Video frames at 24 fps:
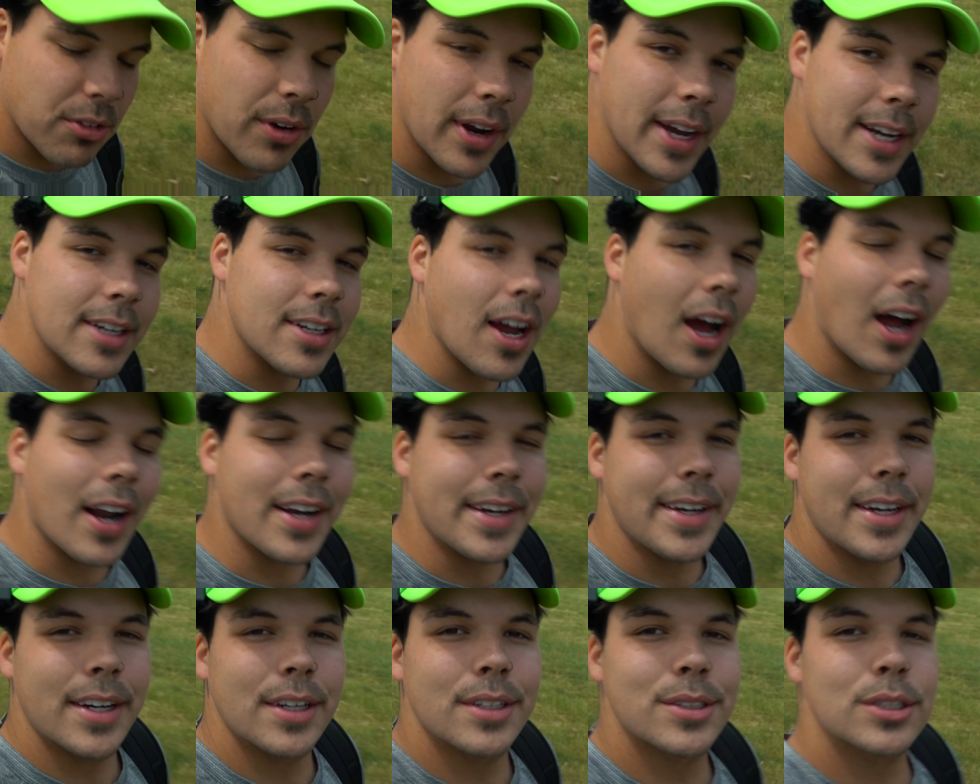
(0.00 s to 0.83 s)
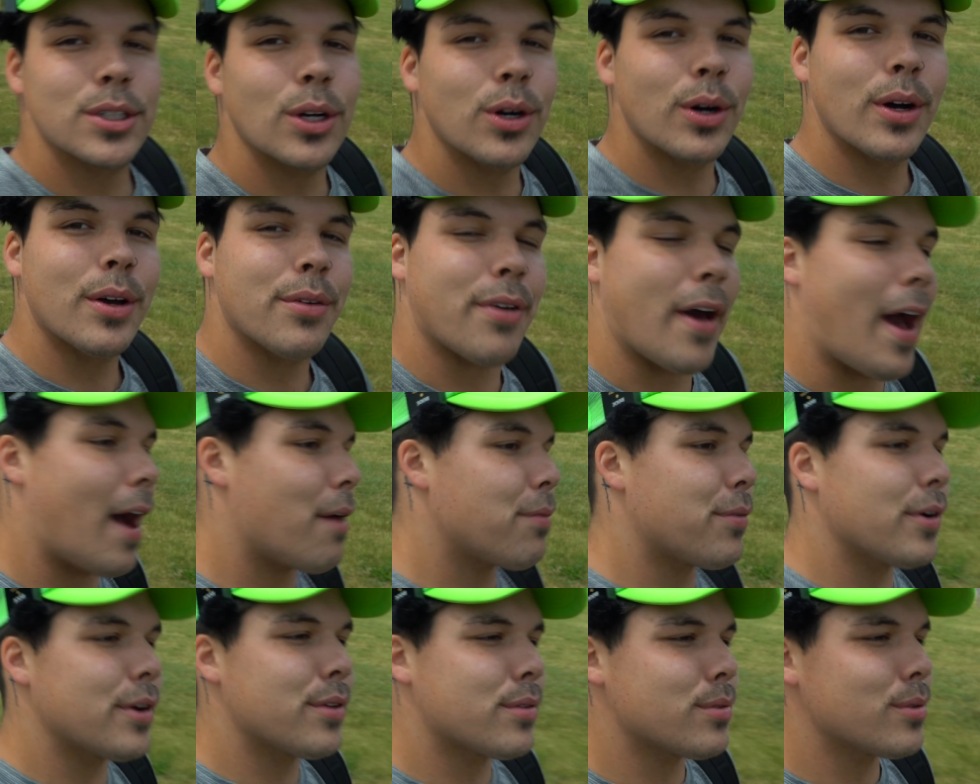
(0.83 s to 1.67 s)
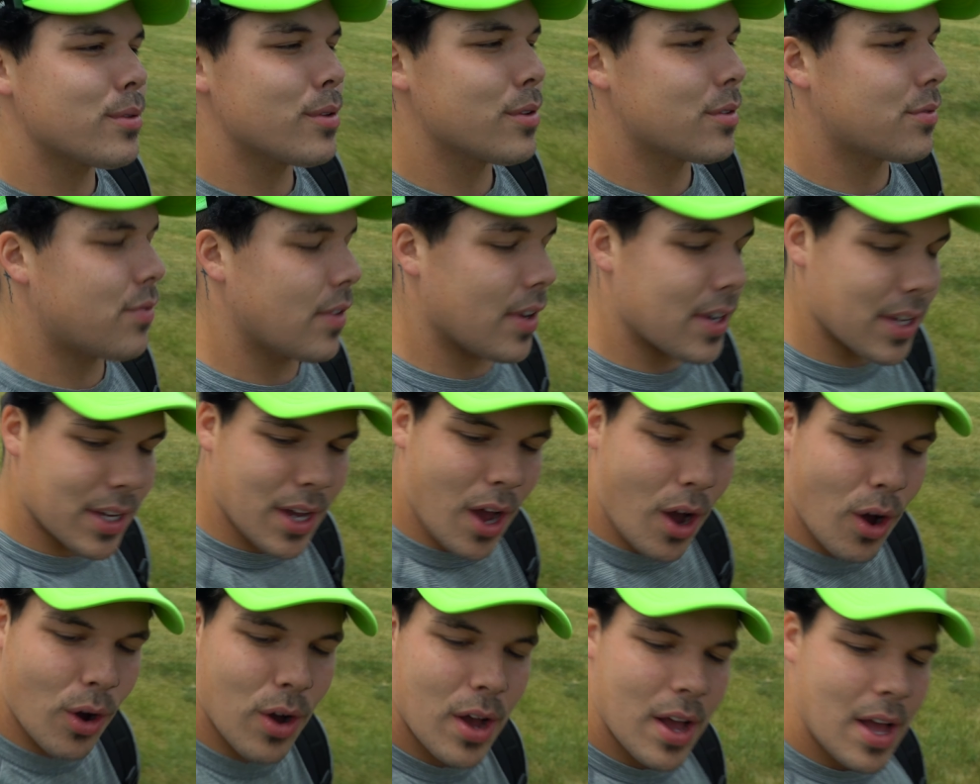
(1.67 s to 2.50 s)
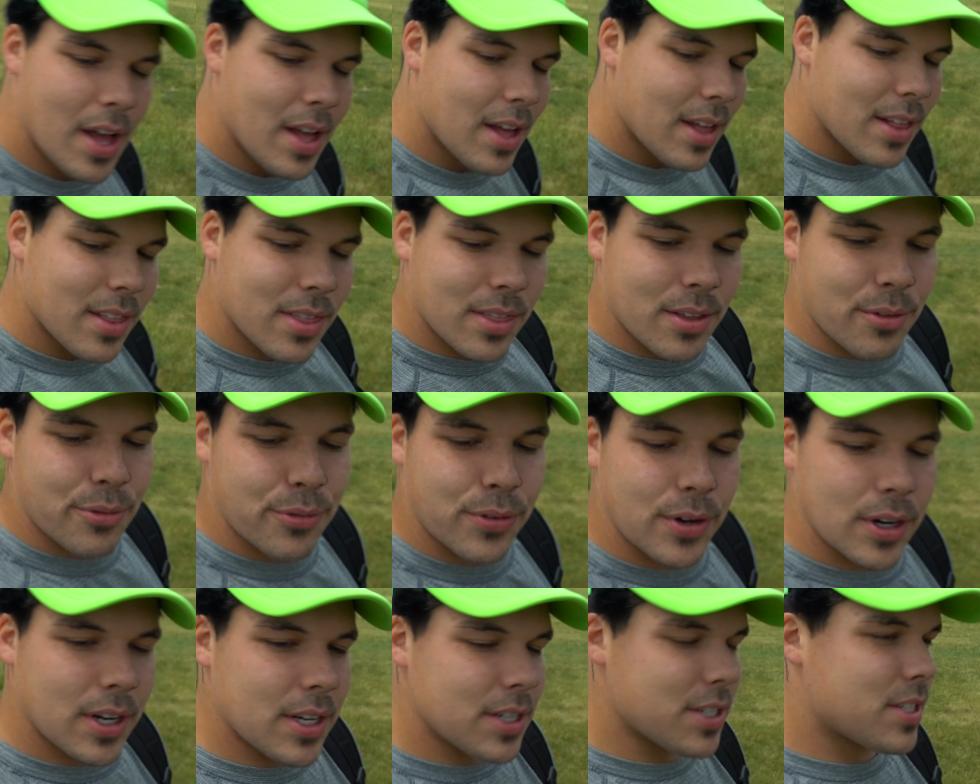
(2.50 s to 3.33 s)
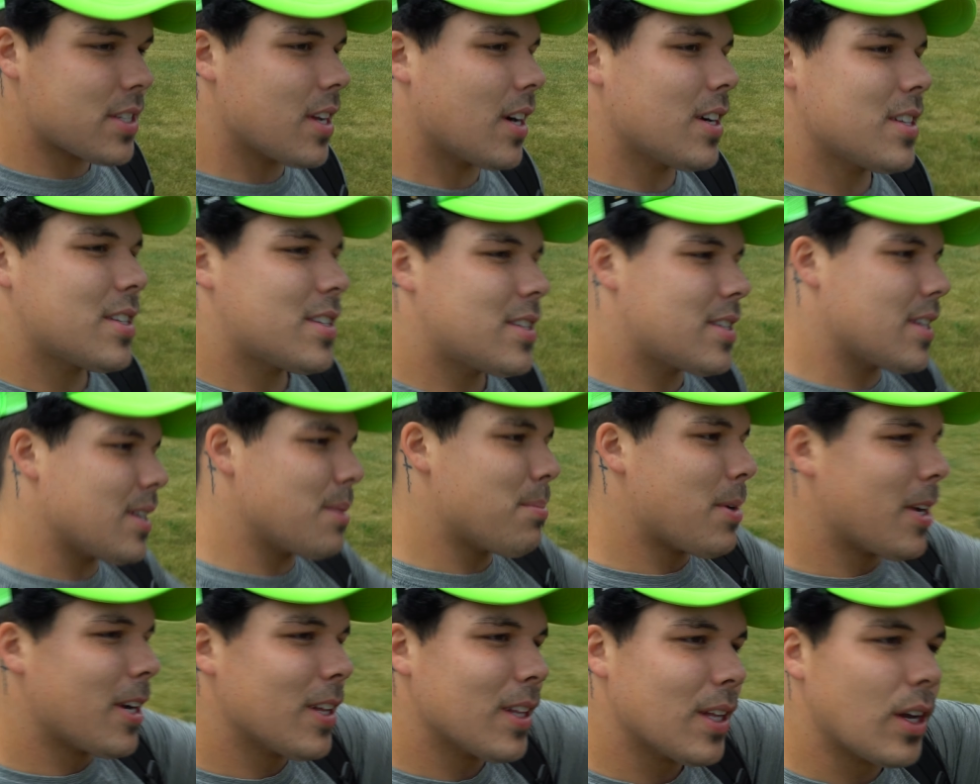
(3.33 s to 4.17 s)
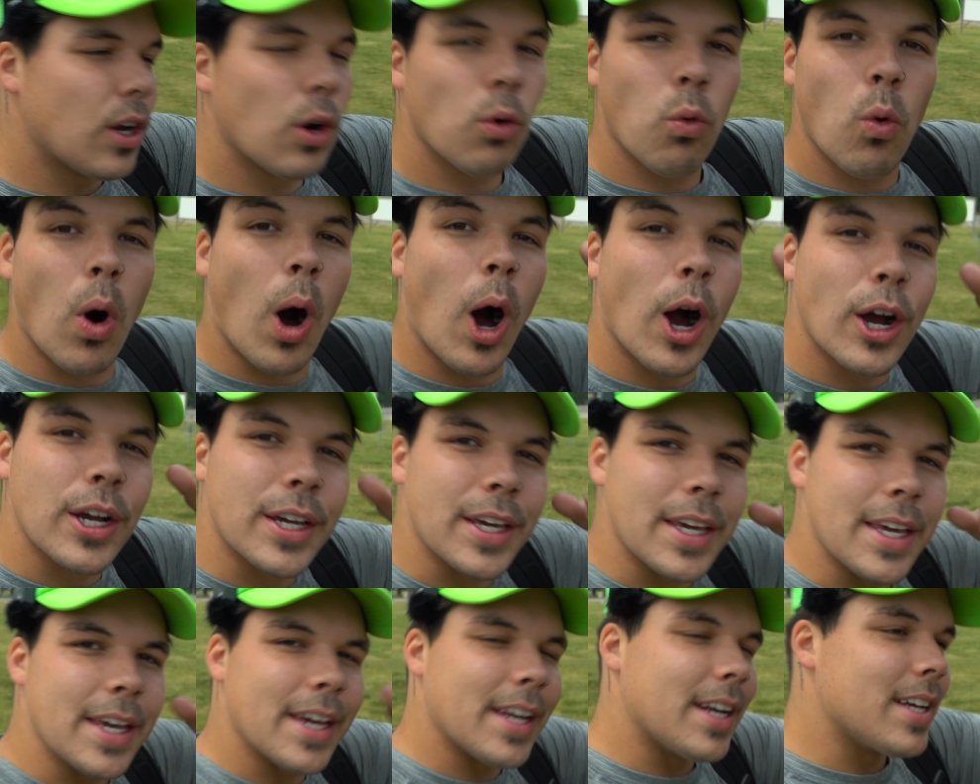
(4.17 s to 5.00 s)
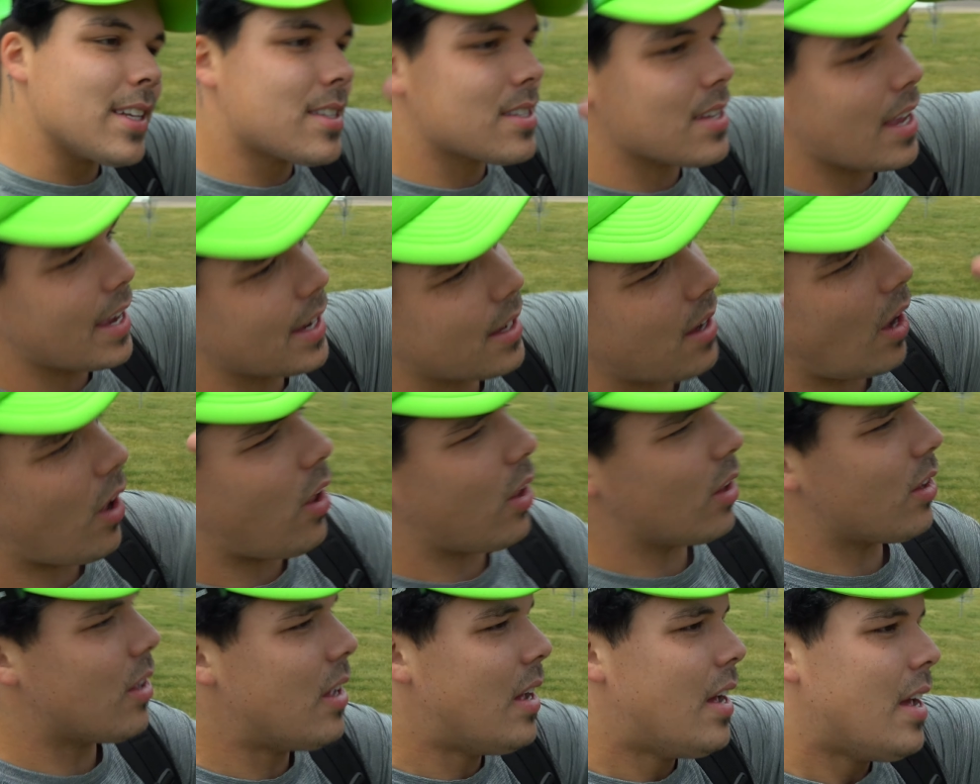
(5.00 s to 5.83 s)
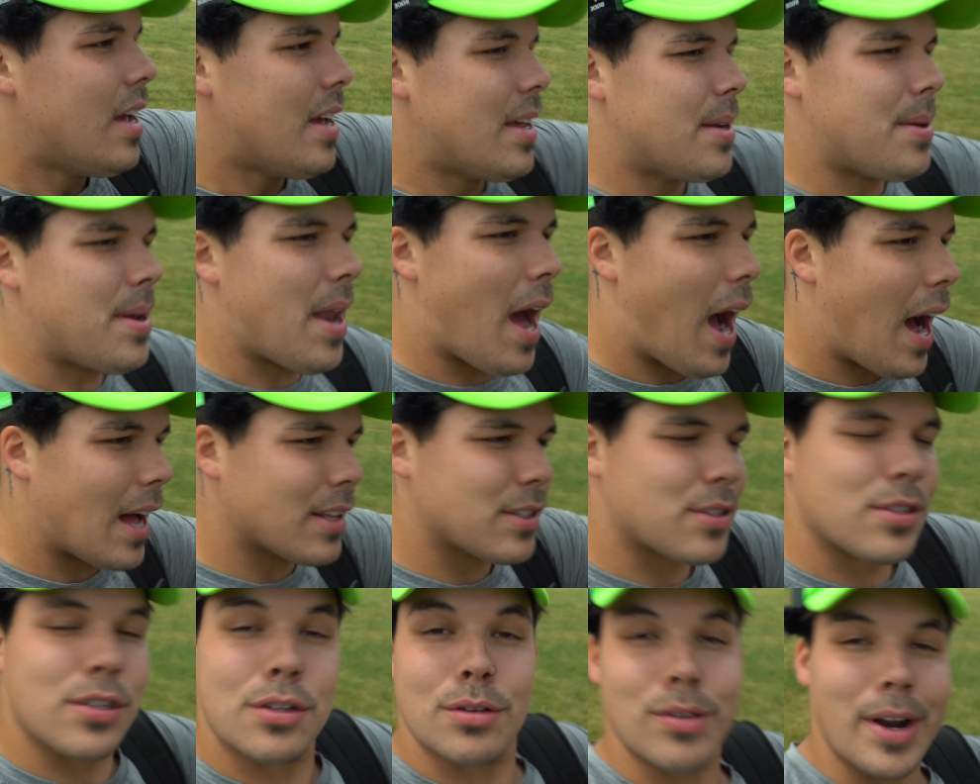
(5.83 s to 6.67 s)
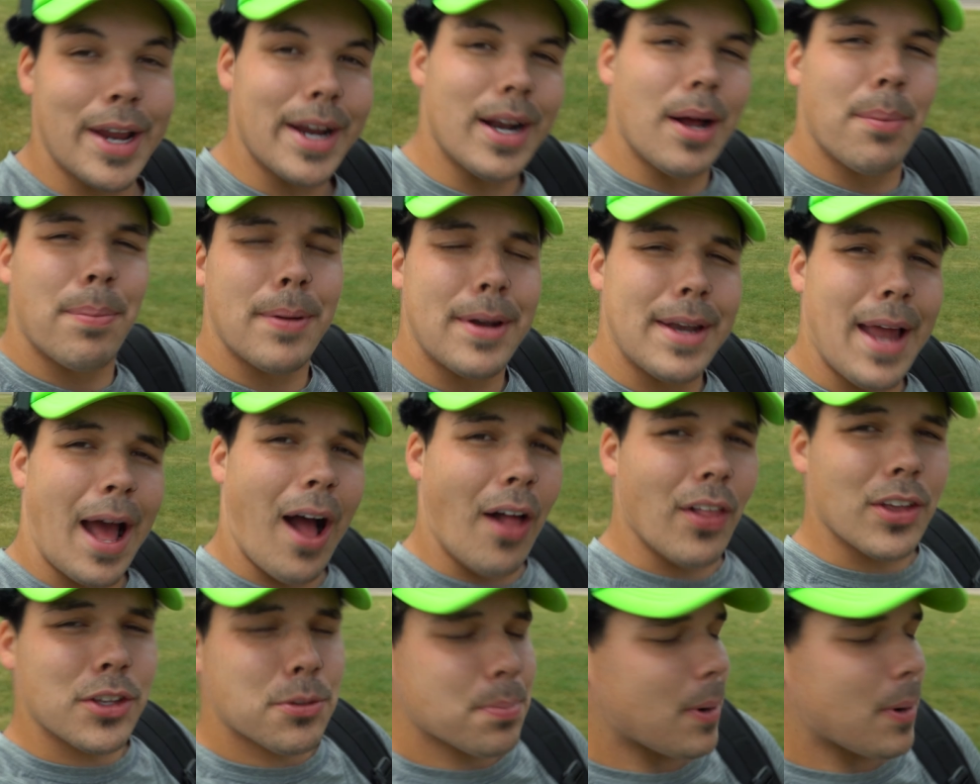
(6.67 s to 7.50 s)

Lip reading: rigged on here. So if halfway through this video, the footage starts seeming a little wonky and it's like all not straight up and down, that's